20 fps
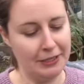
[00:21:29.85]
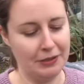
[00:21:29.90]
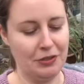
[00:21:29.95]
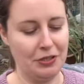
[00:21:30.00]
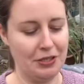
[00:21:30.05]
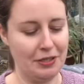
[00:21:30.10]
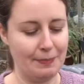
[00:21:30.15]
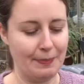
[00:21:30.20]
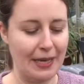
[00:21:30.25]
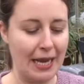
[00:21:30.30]

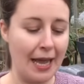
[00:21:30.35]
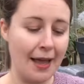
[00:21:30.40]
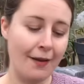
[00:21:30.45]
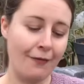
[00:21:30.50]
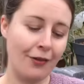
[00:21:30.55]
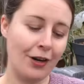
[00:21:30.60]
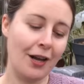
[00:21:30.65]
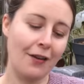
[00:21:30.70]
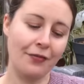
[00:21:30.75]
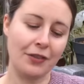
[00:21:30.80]
Just be
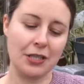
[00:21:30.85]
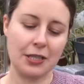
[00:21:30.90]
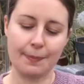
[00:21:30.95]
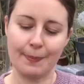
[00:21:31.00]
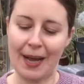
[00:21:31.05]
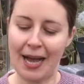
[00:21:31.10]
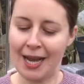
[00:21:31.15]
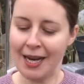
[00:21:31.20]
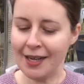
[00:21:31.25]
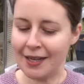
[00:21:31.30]
careful of the
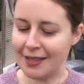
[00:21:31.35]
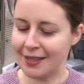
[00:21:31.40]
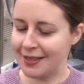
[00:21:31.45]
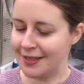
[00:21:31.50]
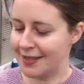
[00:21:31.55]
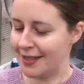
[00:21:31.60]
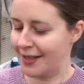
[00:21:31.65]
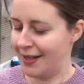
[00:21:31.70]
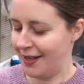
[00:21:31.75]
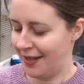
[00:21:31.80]

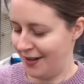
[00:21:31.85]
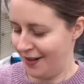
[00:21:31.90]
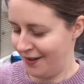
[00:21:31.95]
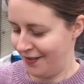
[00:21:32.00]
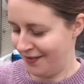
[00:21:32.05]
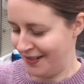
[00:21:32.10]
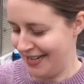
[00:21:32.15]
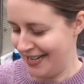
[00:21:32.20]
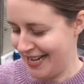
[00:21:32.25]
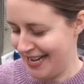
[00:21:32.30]
spiders that
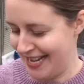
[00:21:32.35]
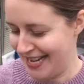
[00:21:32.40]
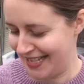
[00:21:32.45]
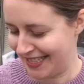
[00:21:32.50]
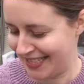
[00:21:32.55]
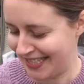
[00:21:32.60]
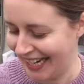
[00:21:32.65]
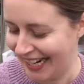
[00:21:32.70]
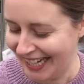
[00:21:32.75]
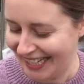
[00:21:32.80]
are in
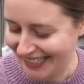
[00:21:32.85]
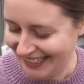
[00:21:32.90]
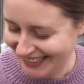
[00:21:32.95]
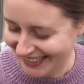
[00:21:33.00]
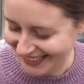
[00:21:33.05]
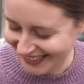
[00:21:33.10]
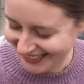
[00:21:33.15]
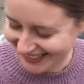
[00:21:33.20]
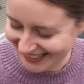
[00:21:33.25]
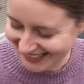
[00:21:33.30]
it.
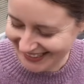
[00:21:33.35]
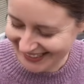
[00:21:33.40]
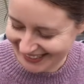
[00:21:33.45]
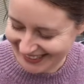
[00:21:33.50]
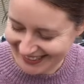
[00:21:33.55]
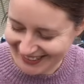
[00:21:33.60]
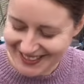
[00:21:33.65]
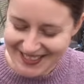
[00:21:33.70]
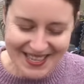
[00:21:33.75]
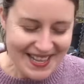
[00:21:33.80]

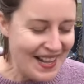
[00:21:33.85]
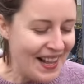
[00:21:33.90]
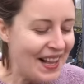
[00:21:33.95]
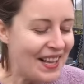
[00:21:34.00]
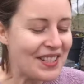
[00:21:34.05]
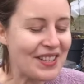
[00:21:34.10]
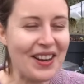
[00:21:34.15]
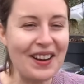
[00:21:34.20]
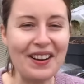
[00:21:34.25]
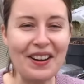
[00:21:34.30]

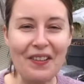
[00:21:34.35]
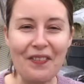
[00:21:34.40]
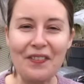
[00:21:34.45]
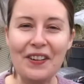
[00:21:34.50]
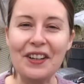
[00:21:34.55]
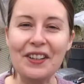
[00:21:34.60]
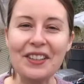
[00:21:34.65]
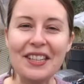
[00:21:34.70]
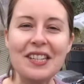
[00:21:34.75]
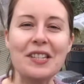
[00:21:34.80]
So I'm going to
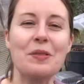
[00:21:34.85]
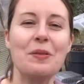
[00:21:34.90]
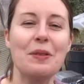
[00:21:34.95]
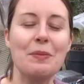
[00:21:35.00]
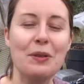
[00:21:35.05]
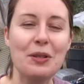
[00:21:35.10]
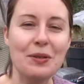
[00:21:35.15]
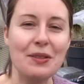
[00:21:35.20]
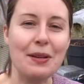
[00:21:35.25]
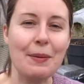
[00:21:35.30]
fill this with
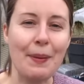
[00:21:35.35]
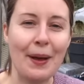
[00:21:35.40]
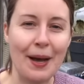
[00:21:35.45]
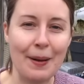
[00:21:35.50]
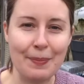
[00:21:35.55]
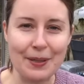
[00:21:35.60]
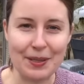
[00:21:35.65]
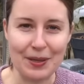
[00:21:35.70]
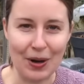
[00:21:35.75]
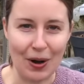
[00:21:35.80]

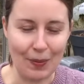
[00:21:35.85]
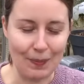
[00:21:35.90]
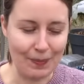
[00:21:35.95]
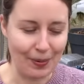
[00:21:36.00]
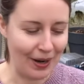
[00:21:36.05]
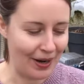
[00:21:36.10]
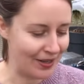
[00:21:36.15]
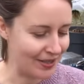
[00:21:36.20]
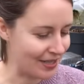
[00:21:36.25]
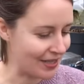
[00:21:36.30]
multi-purpose
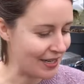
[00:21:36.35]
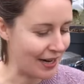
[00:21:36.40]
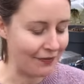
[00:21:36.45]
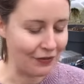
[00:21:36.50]
compost.